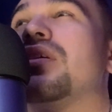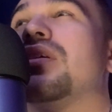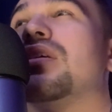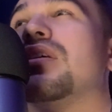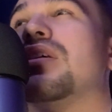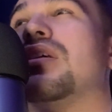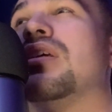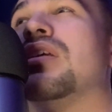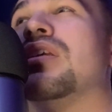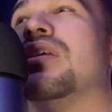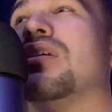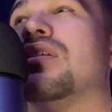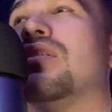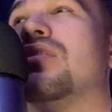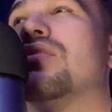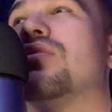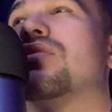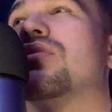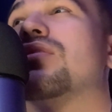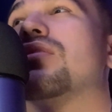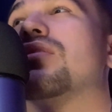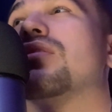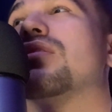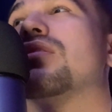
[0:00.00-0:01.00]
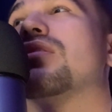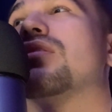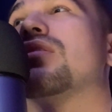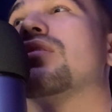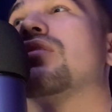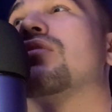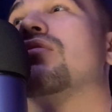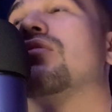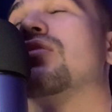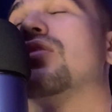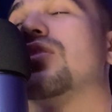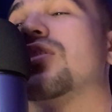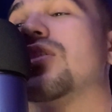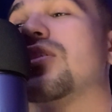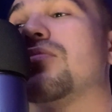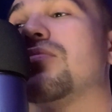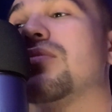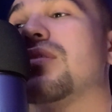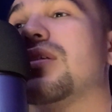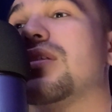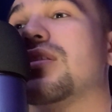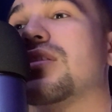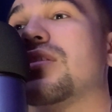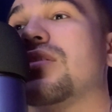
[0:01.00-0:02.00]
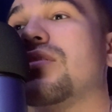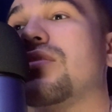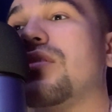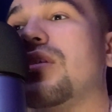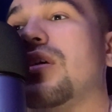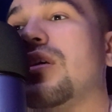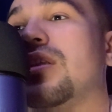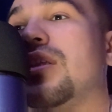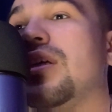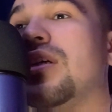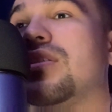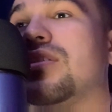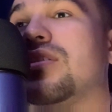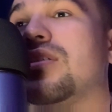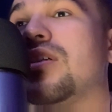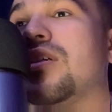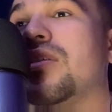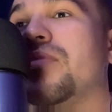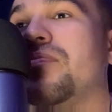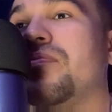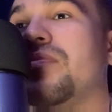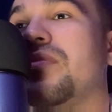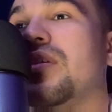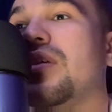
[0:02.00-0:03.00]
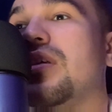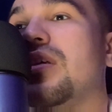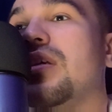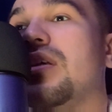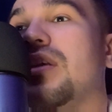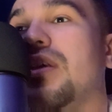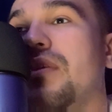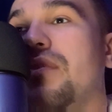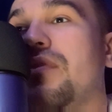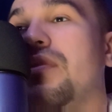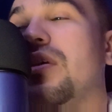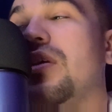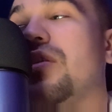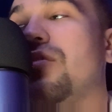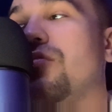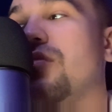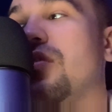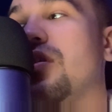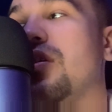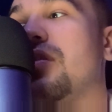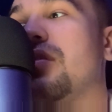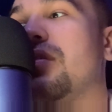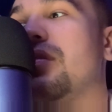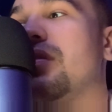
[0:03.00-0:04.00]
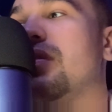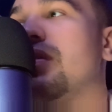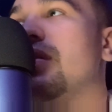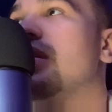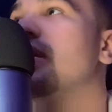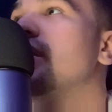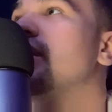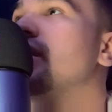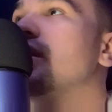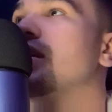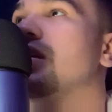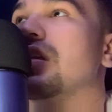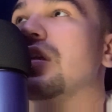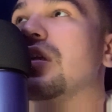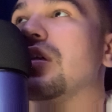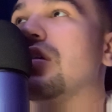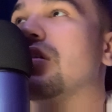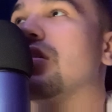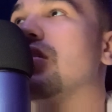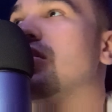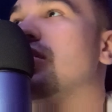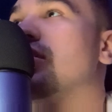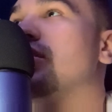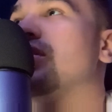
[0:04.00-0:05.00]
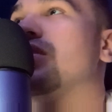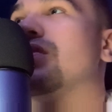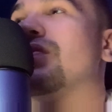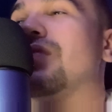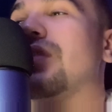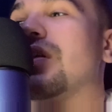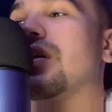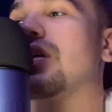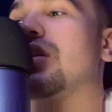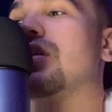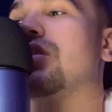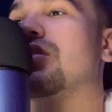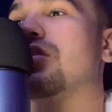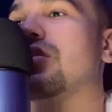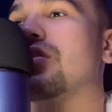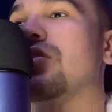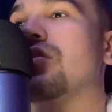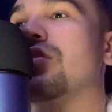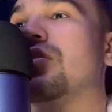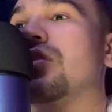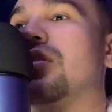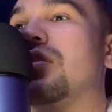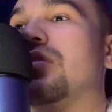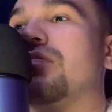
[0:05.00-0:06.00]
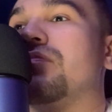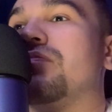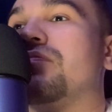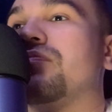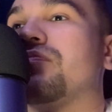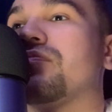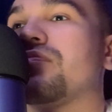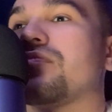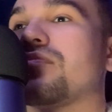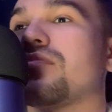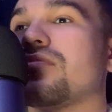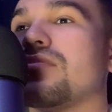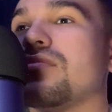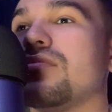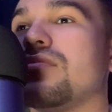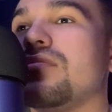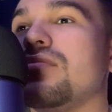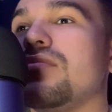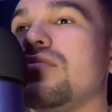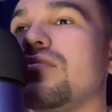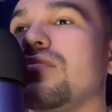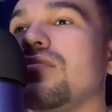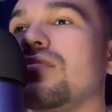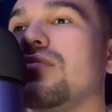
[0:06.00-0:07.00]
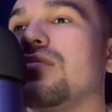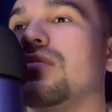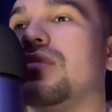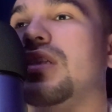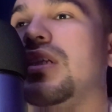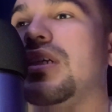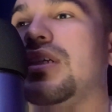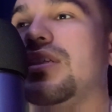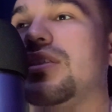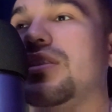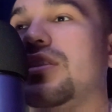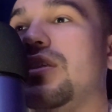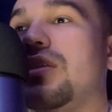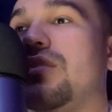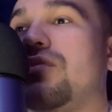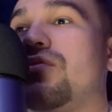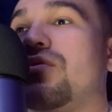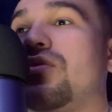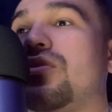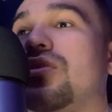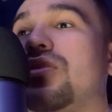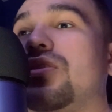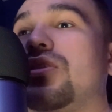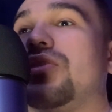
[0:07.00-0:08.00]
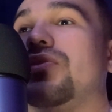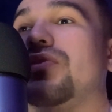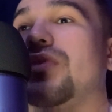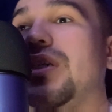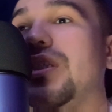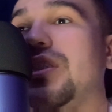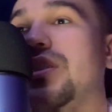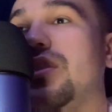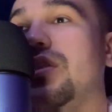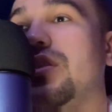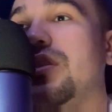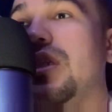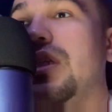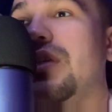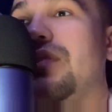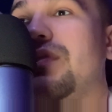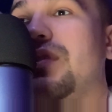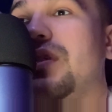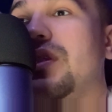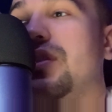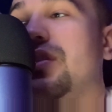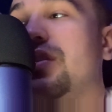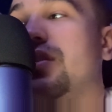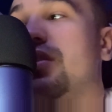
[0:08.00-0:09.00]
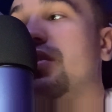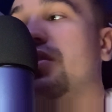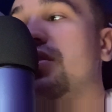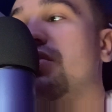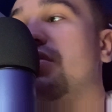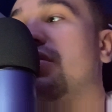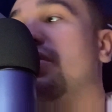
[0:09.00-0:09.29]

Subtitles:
is going to take place at that time. If they win, they're going to fight each other. Like I said, for Gervonta Davis, he's going